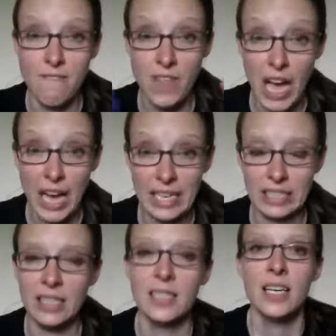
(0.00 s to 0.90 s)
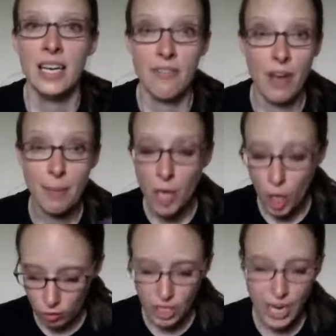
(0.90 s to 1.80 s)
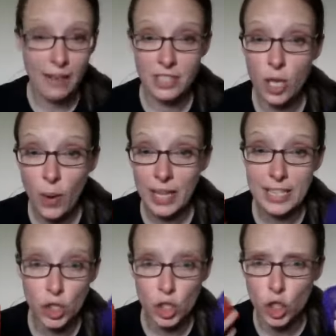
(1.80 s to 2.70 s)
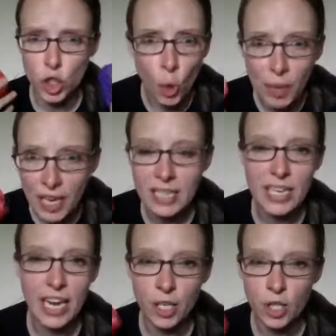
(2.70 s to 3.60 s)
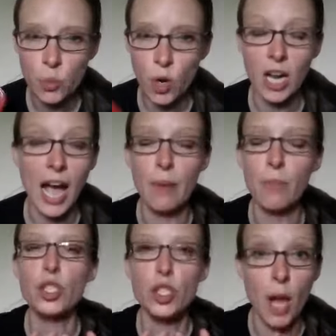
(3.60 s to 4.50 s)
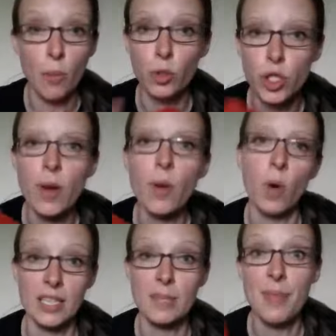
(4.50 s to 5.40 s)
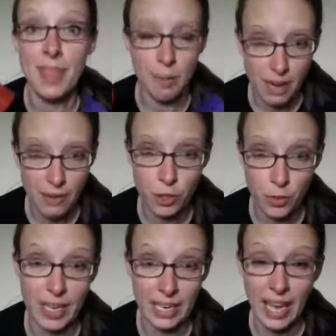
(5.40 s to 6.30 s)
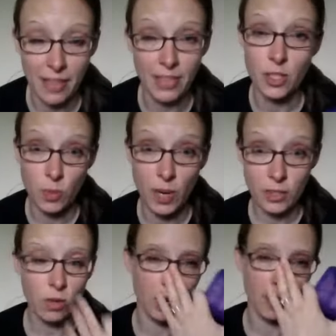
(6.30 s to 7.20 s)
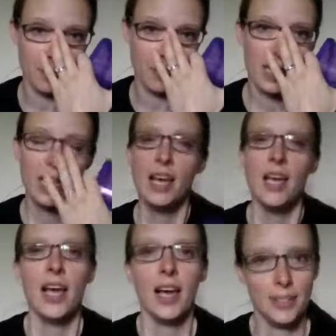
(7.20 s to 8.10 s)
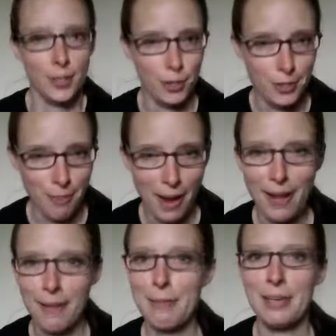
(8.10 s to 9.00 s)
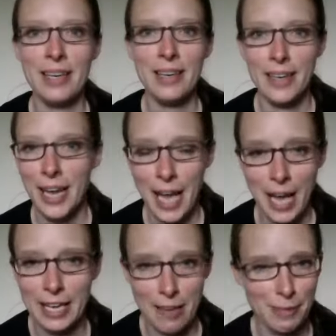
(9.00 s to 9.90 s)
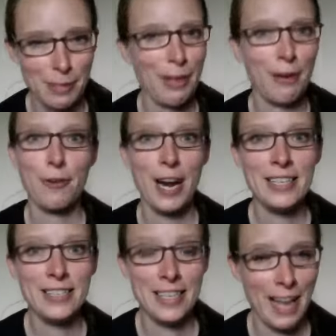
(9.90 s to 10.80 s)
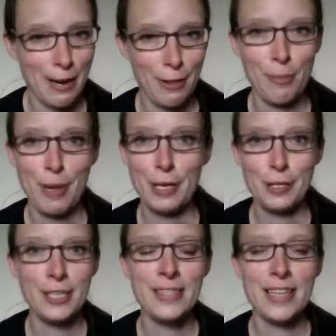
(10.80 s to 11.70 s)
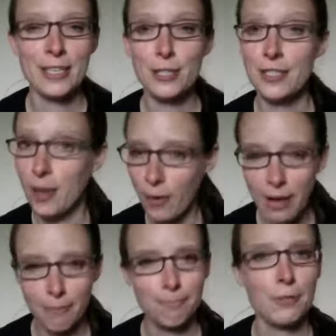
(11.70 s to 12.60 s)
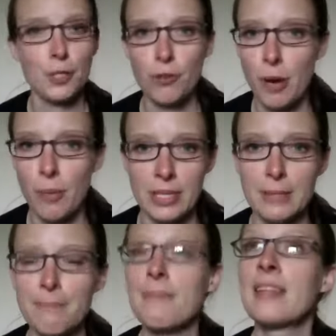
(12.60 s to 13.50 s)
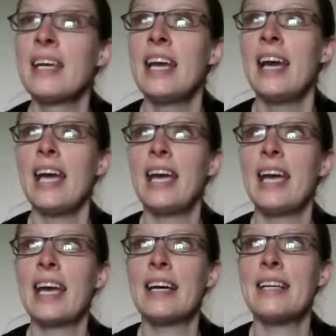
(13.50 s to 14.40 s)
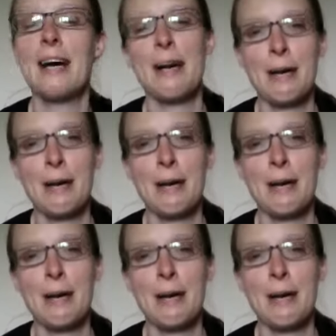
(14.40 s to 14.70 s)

If I'm a coach, I have to know how these stupid containers work. I will do it once, but then I'm never doing it again. That's what I told her. She smiled at me and gave me a lot of grace and had a lot of patience. And she said, okay, just try it once. And